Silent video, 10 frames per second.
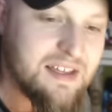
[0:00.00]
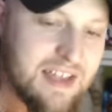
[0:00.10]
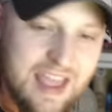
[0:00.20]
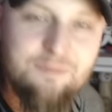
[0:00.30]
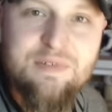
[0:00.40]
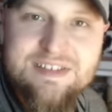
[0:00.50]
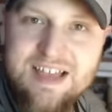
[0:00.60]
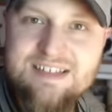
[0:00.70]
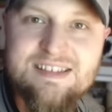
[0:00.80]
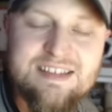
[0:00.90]

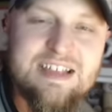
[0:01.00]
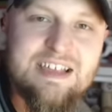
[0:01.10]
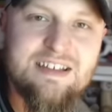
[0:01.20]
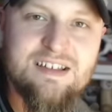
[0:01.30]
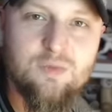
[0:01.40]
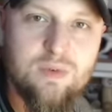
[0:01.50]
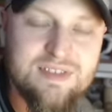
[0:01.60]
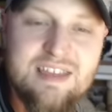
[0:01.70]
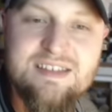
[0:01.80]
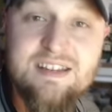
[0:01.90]
emphasize the thing he does,
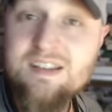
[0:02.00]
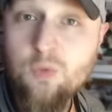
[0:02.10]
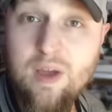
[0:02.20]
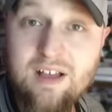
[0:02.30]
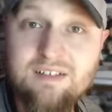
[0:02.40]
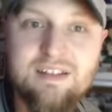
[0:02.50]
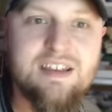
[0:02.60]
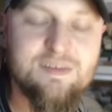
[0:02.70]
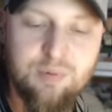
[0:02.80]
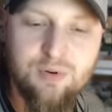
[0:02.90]
things he does well, and
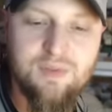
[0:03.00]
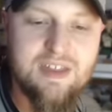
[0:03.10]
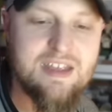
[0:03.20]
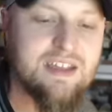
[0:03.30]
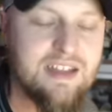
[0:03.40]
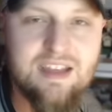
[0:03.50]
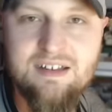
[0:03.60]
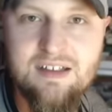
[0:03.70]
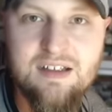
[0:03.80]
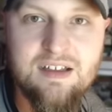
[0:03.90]
he's proved that he can
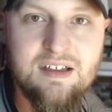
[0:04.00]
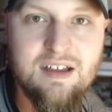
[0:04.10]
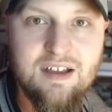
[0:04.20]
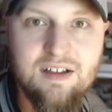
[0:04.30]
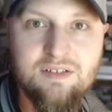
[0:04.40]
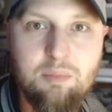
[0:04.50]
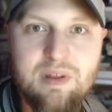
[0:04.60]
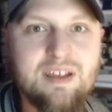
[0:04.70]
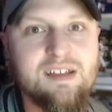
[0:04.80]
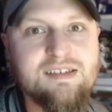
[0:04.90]
hit uh, a little
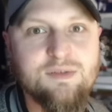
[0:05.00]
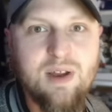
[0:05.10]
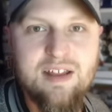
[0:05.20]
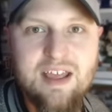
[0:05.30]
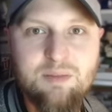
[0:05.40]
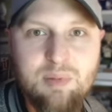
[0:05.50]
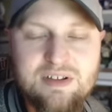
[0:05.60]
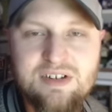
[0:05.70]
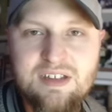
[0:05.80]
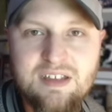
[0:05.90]
bit against right-handed
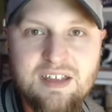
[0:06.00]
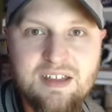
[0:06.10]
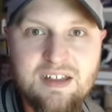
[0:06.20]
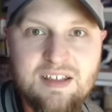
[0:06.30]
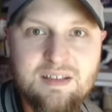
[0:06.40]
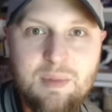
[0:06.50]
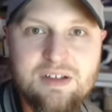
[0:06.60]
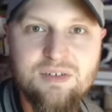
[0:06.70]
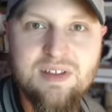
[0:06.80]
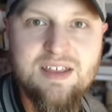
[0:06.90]
pitching in, in, the
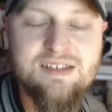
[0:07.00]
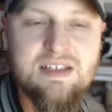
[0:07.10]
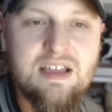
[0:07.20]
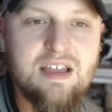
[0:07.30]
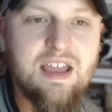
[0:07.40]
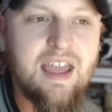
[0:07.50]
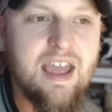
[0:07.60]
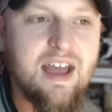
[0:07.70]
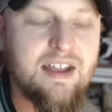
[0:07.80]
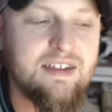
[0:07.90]
major leagues.
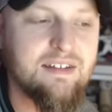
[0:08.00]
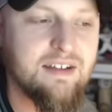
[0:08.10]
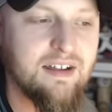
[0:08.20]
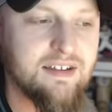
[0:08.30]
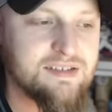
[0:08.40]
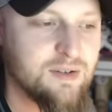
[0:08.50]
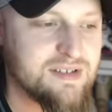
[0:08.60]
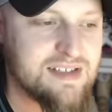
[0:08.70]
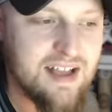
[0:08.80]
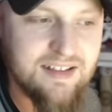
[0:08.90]
And uh, so
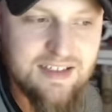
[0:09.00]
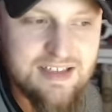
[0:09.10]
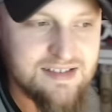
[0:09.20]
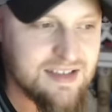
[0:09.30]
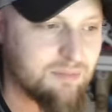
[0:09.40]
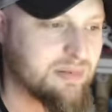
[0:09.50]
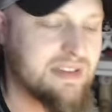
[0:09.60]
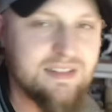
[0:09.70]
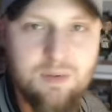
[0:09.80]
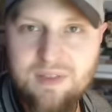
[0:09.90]
it's not like he's
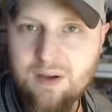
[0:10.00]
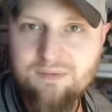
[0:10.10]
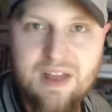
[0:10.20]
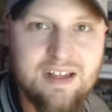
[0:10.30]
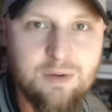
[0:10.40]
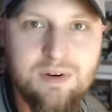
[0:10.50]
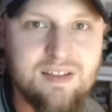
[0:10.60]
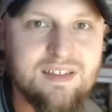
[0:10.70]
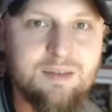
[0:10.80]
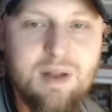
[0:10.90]
completely without value or
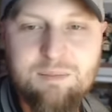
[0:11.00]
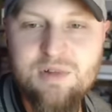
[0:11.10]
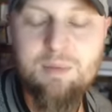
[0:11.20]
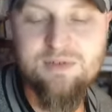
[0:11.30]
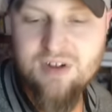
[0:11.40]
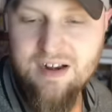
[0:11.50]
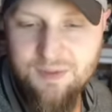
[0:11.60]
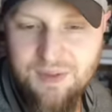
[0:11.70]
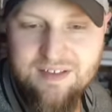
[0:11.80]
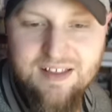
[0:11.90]
anything. But I'm I was trying to
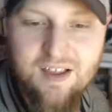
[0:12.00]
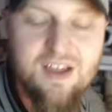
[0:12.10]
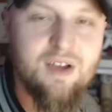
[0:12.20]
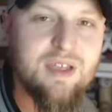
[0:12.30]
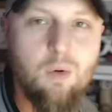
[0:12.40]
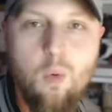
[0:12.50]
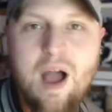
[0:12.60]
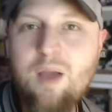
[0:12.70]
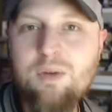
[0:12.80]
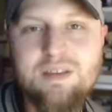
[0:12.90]
think like, okay, well,
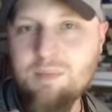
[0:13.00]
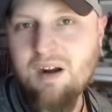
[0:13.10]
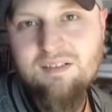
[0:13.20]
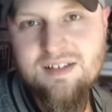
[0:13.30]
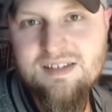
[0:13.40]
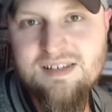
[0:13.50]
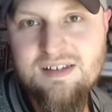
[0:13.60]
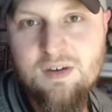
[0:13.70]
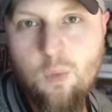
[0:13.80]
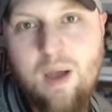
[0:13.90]
why would the Marlins?
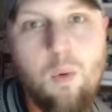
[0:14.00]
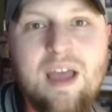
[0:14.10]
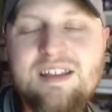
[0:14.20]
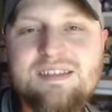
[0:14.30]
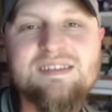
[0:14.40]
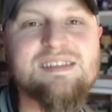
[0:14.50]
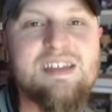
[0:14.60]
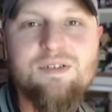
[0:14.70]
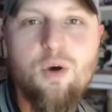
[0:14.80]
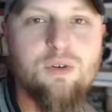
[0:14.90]
Why why did
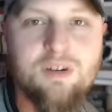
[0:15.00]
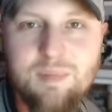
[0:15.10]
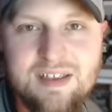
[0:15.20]
Steven Okert make